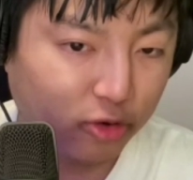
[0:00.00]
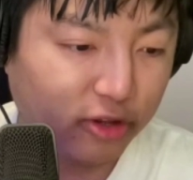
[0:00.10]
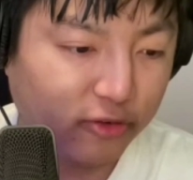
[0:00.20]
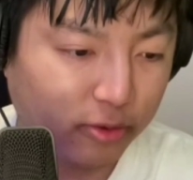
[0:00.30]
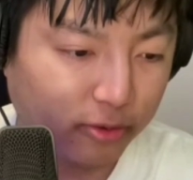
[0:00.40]

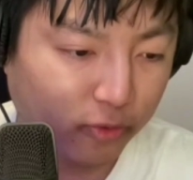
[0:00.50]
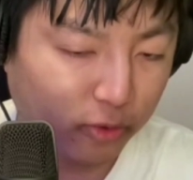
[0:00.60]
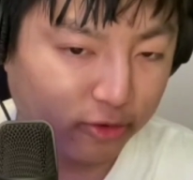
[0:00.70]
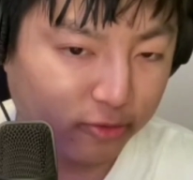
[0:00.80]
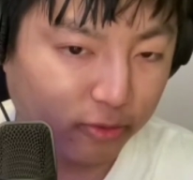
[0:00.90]
journey from The
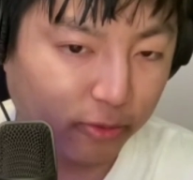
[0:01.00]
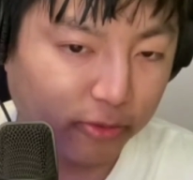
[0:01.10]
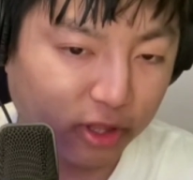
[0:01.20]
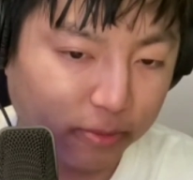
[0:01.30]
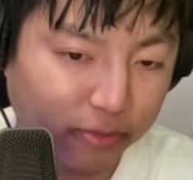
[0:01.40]
Voice, what
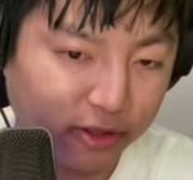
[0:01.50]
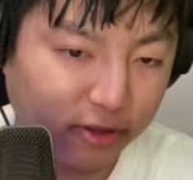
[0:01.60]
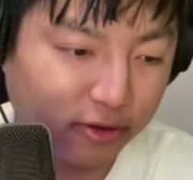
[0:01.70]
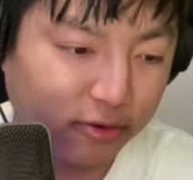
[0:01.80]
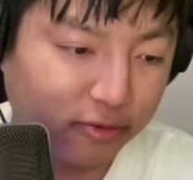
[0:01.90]
would that be?